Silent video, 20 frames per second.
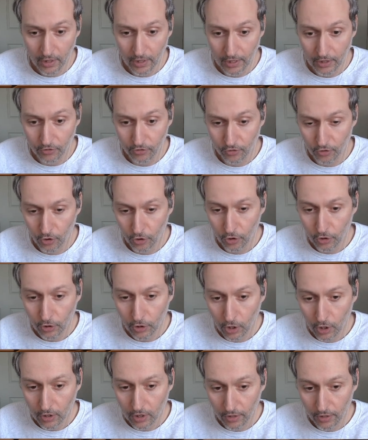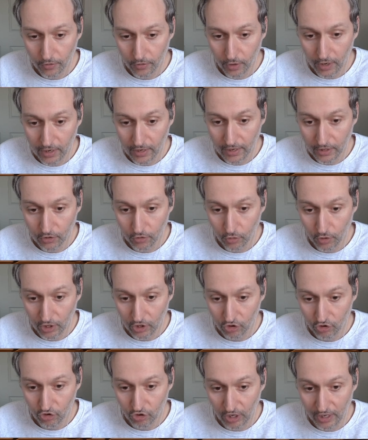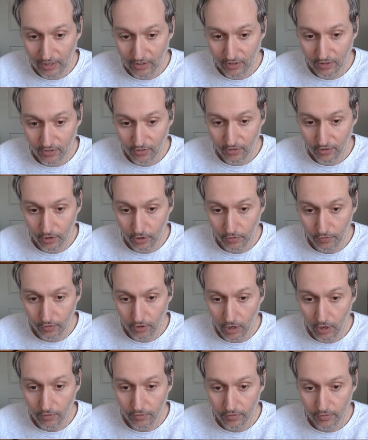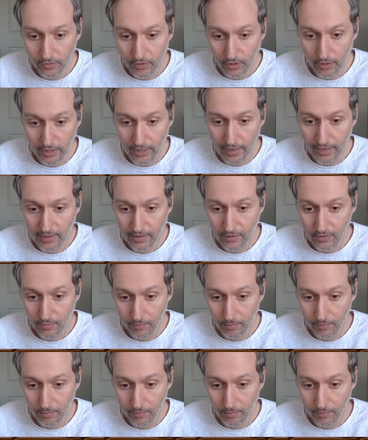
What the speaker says: is no longer threatening to exchange itself off, okay?